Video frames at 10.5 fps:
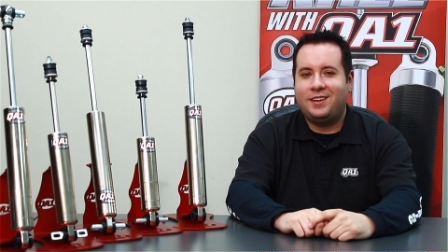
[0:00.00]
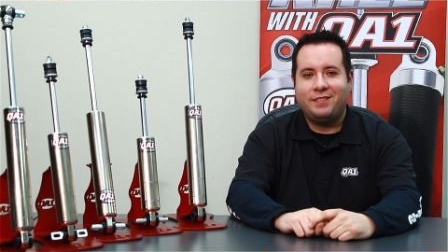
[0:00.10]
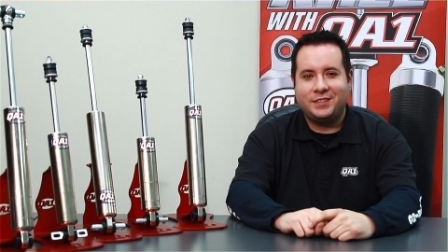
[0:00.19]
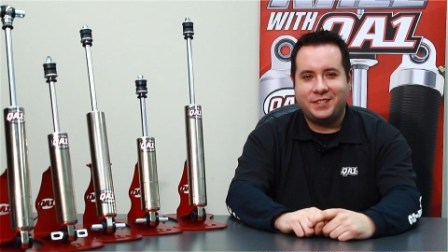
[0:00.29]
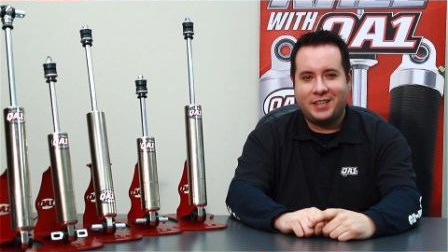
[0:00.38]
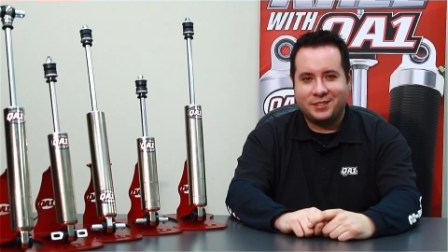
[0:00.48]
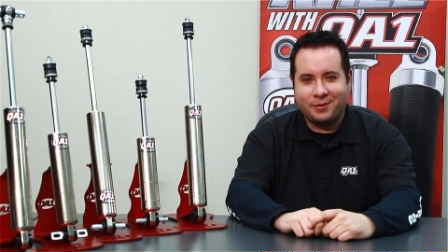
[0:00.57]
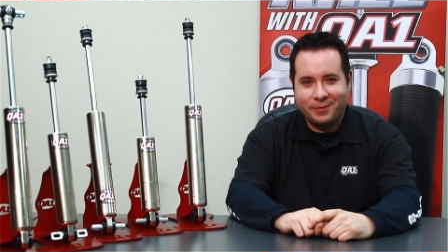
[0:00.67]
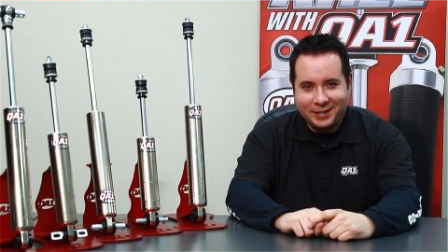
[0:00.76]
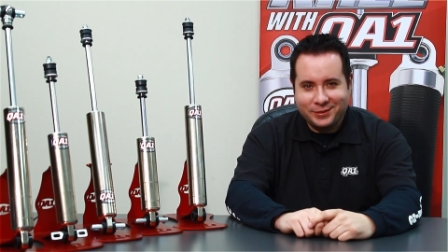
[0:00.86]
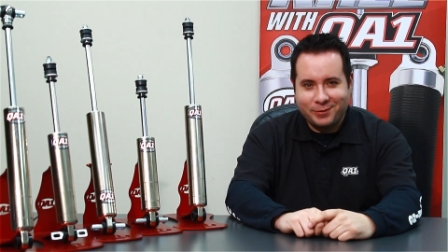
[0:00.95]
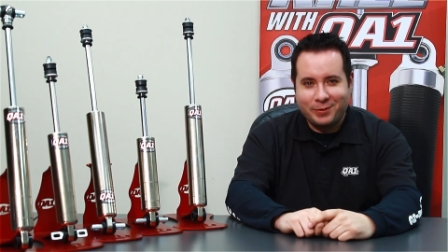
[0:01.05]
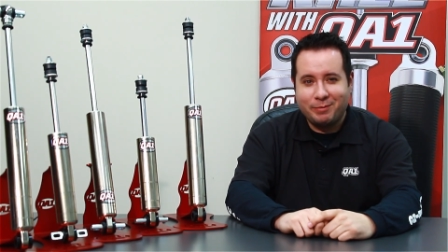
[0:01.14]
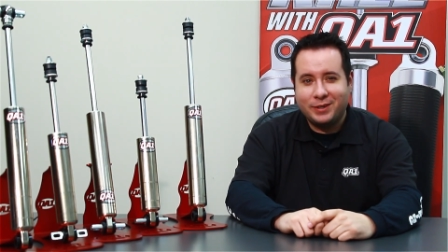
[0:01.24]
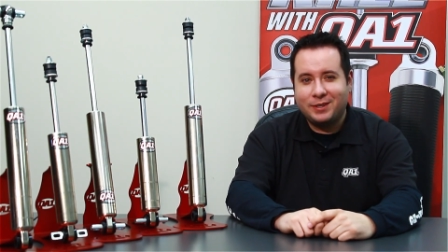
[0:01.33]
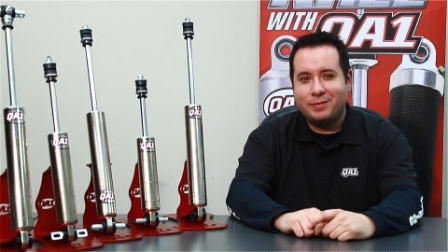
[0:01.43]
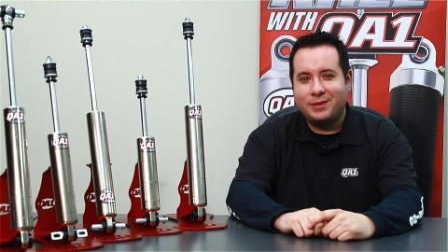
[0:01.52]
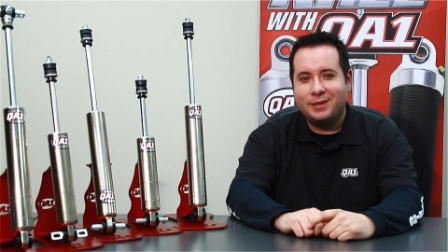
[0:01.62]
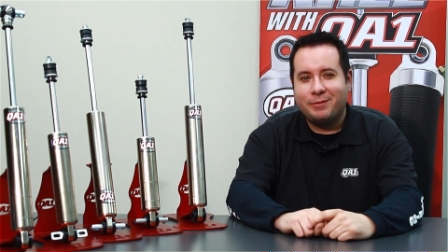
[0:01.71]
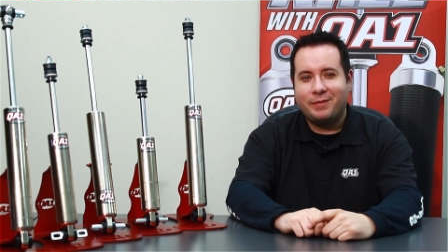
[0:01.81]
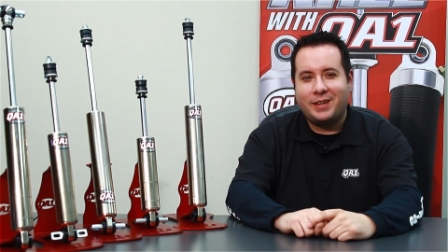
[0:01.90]
All the shocks are racer
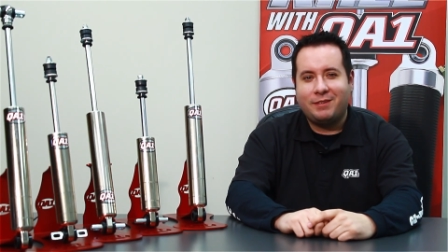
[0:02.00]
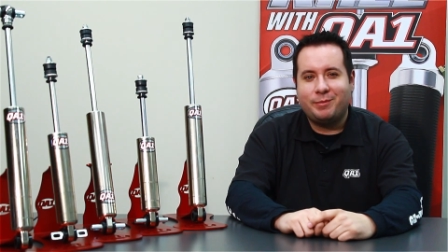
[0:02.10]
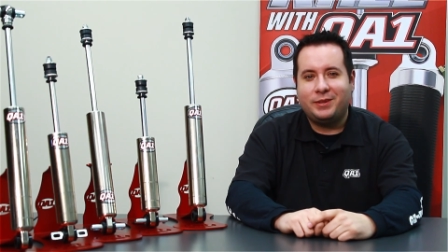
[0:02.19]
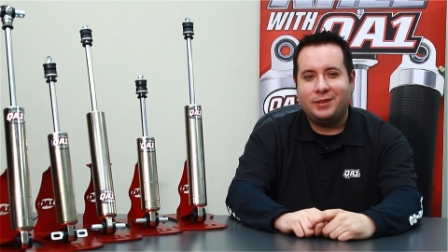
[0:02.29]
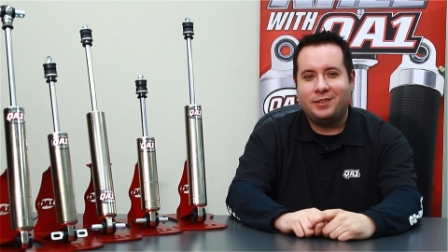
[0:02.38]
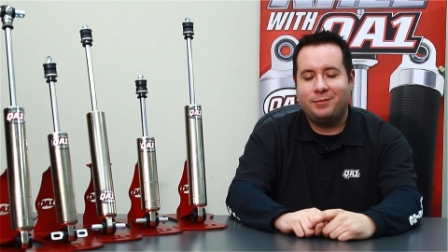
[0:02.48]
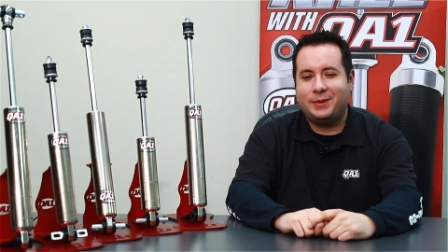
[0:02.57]
rebuildable and revalvable.